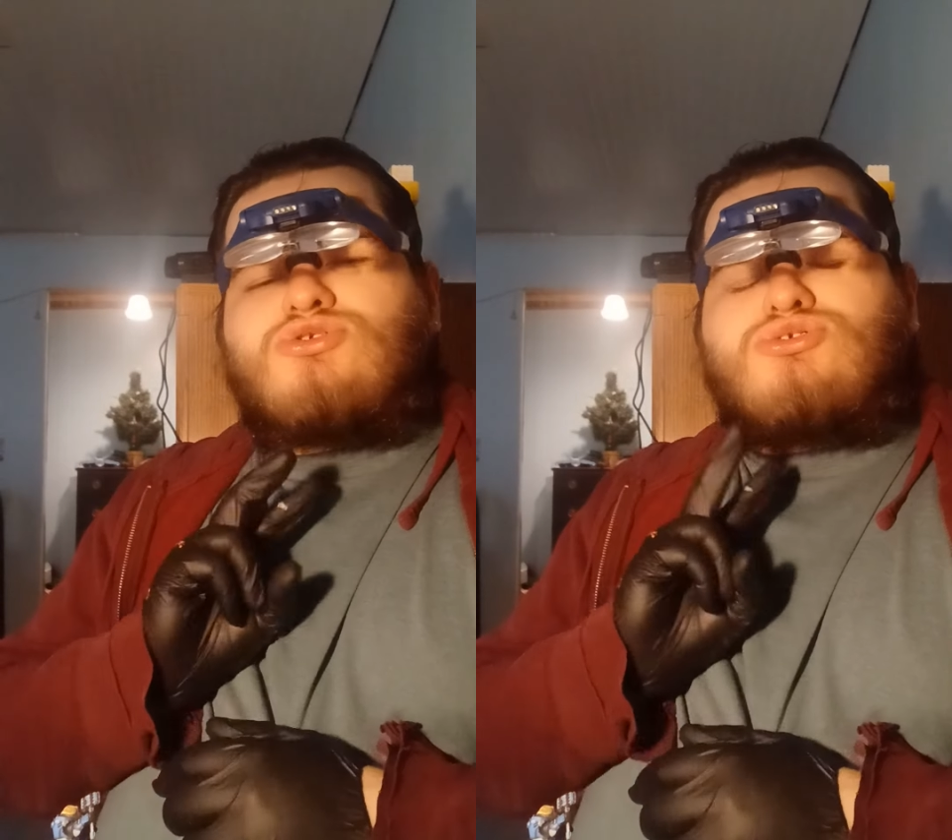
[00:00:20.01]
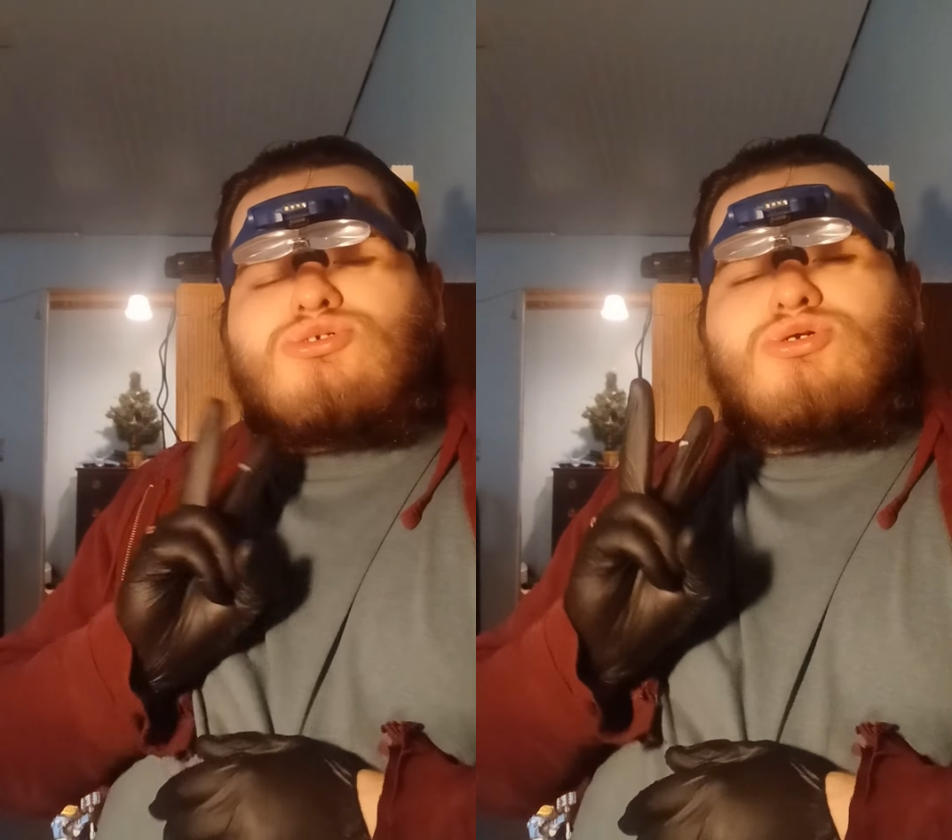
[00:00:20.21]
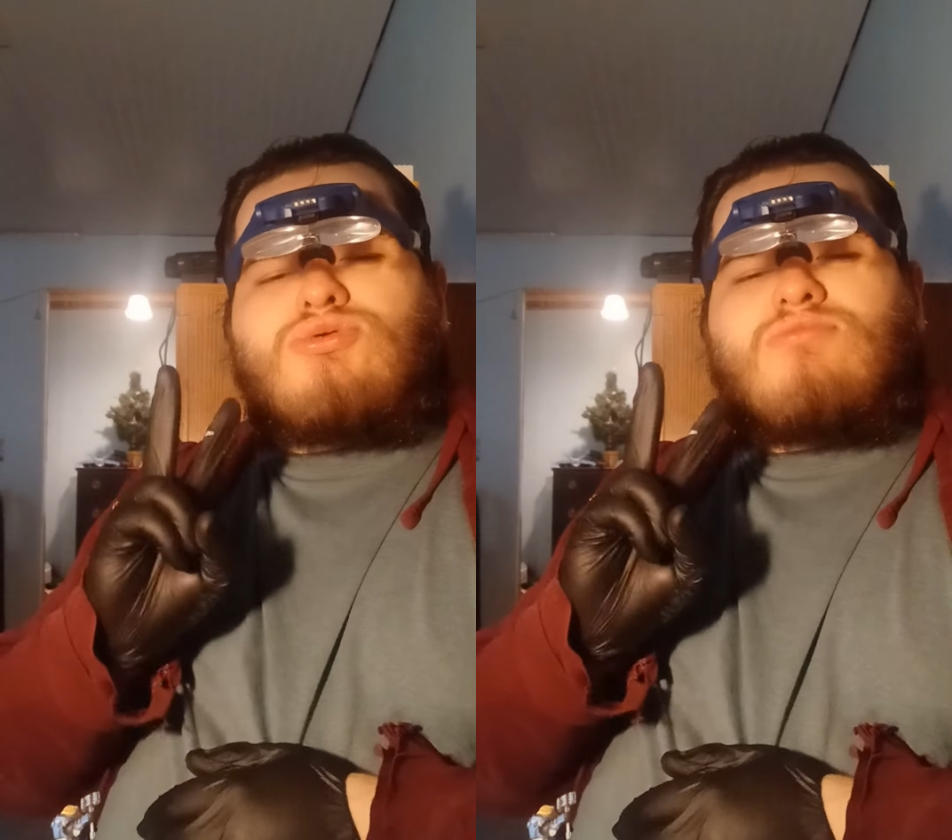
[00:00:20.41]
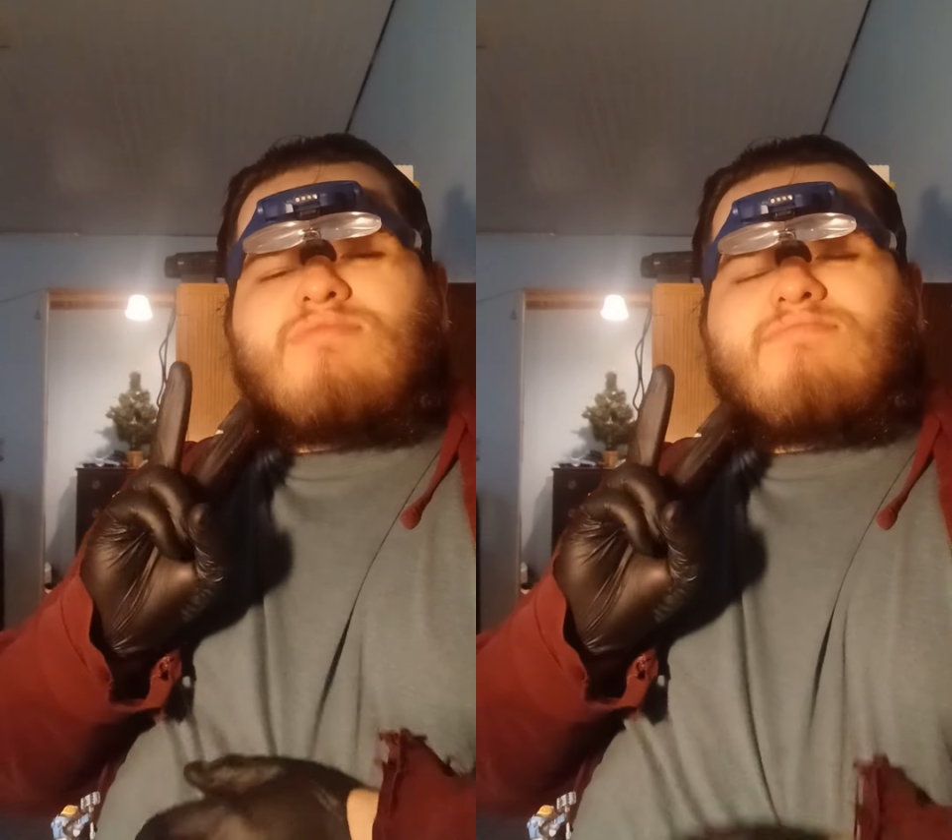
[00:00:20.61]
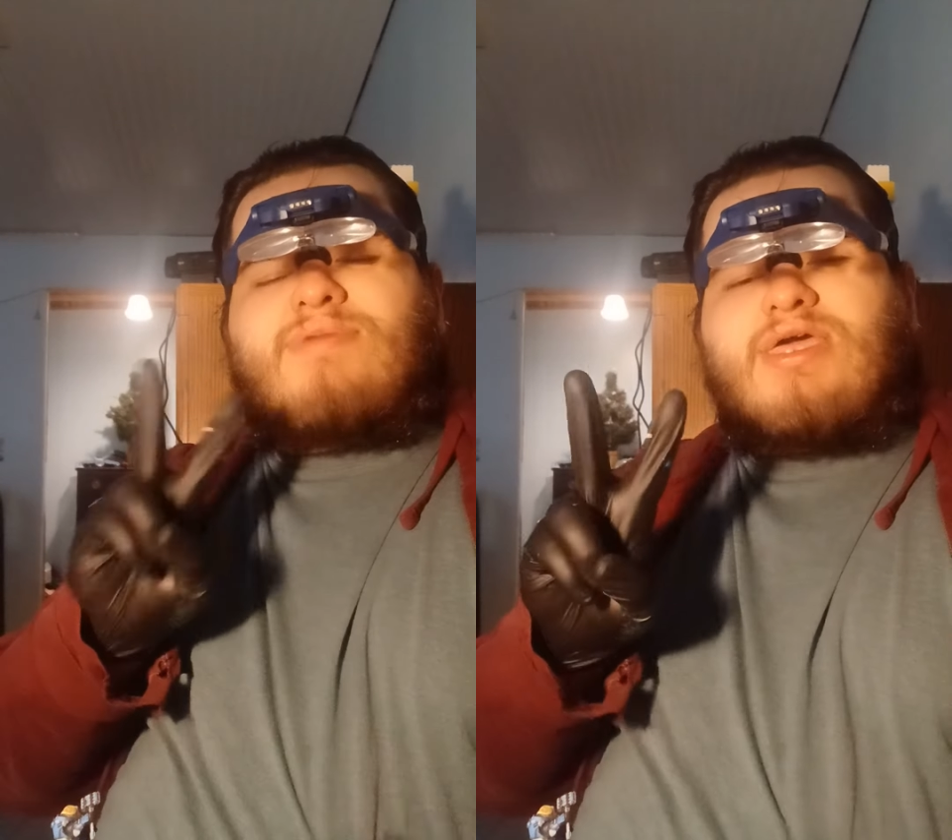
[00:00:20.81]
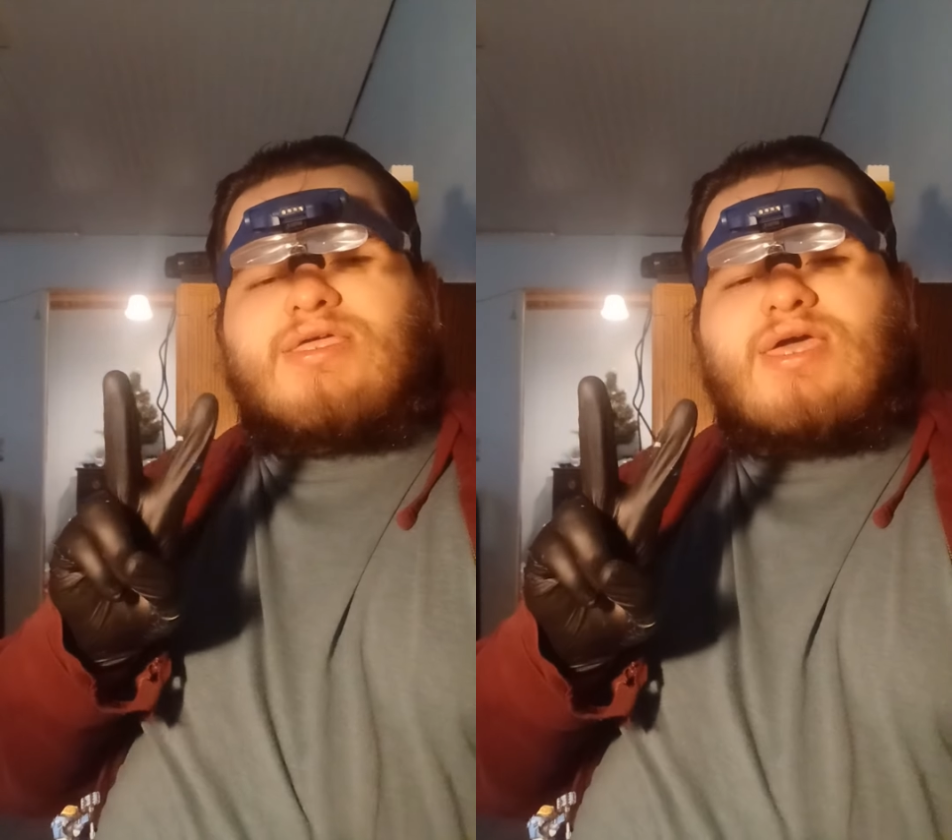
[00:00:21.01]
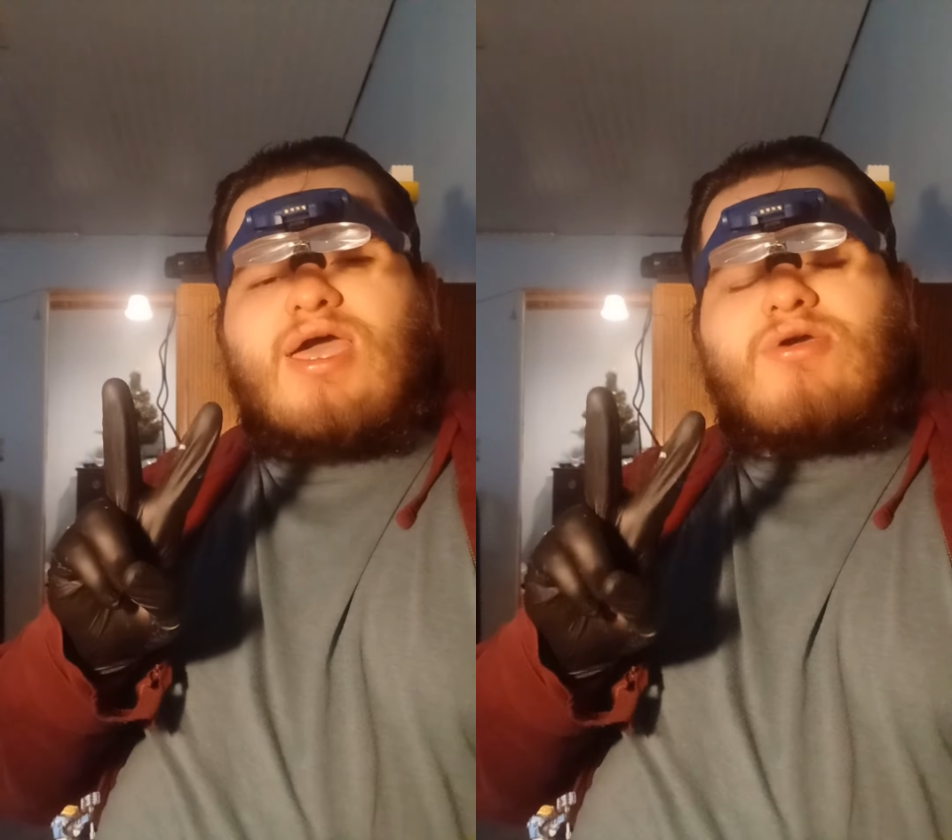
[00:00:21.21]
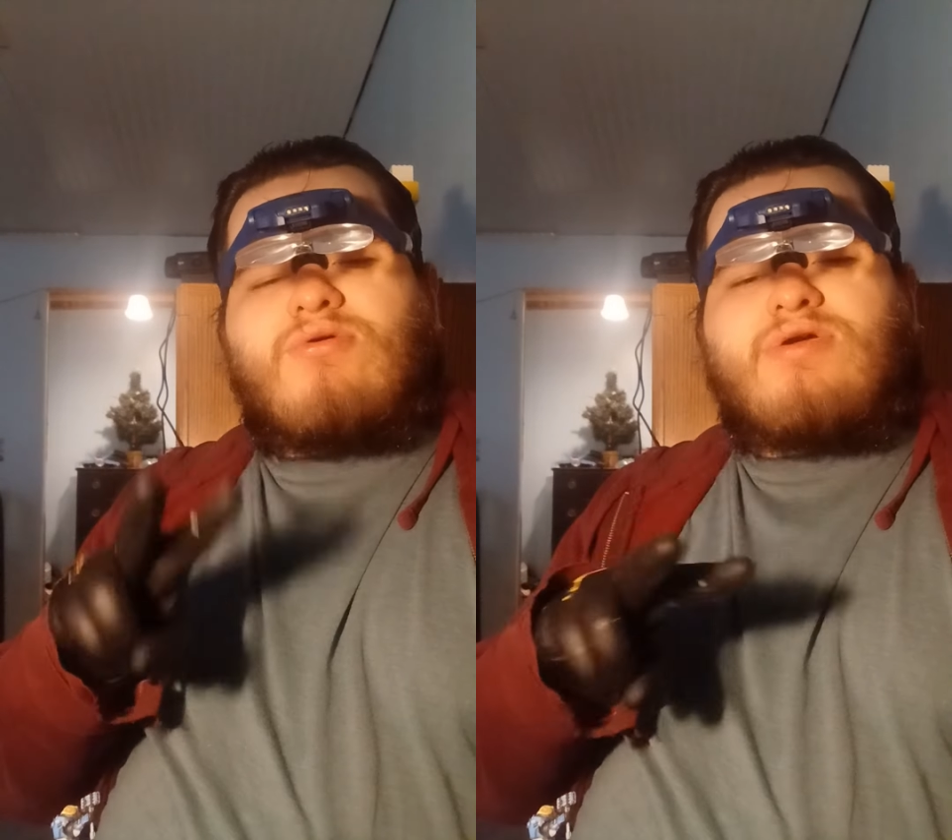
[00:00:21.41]
two main
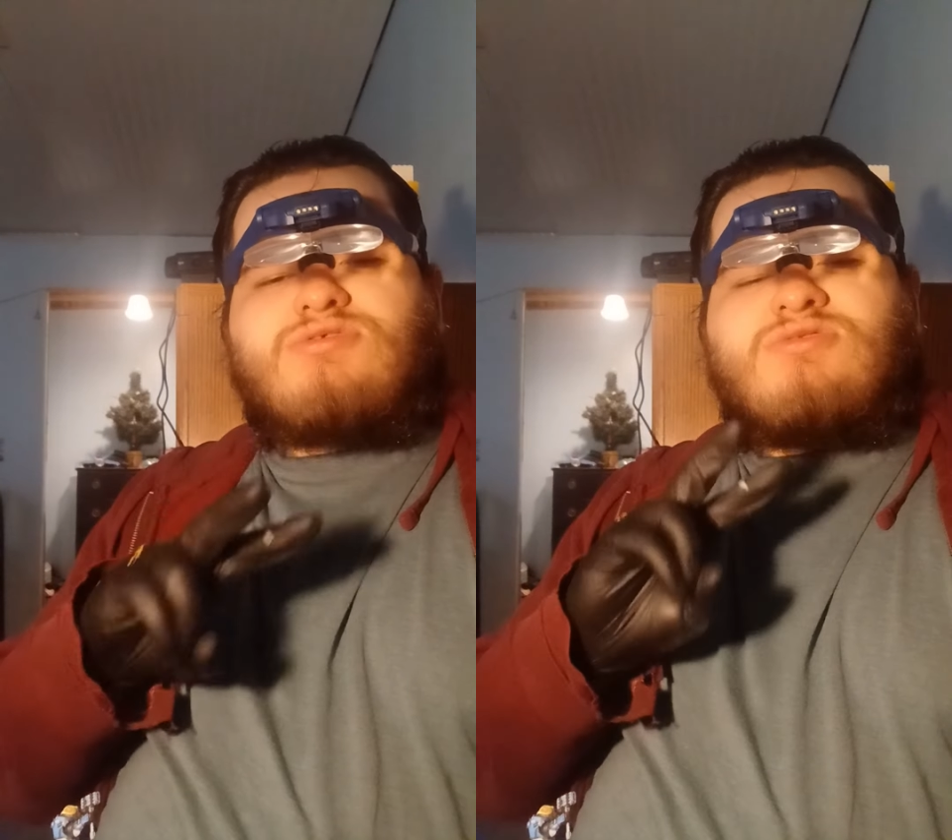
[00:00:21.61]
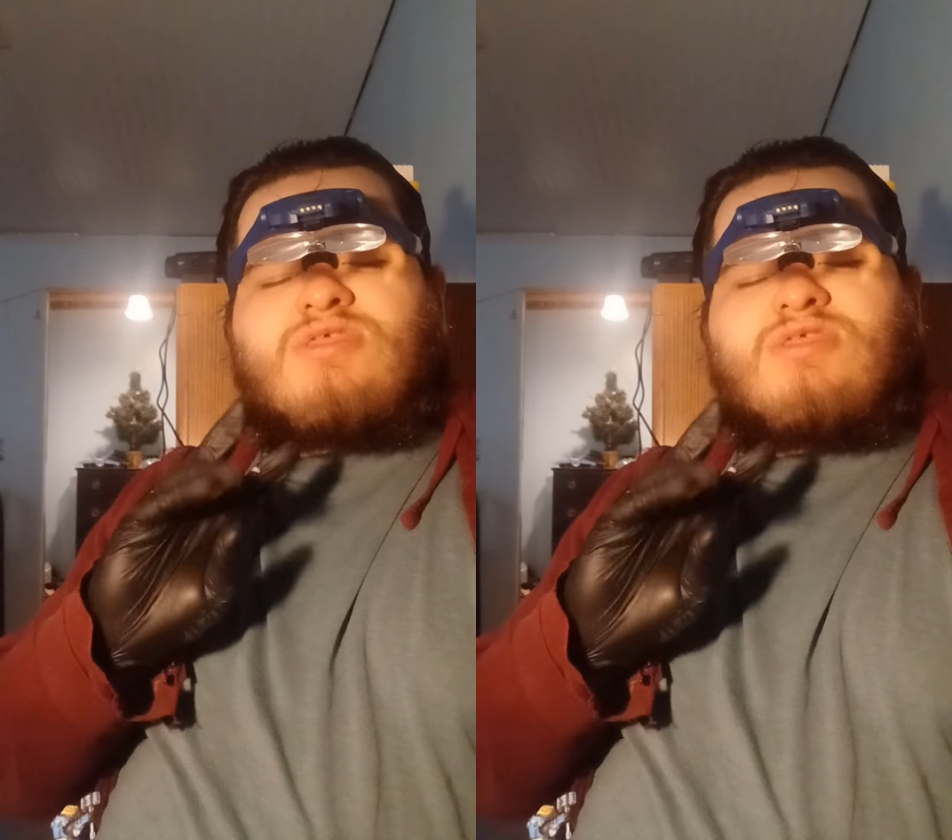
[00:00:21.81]
categories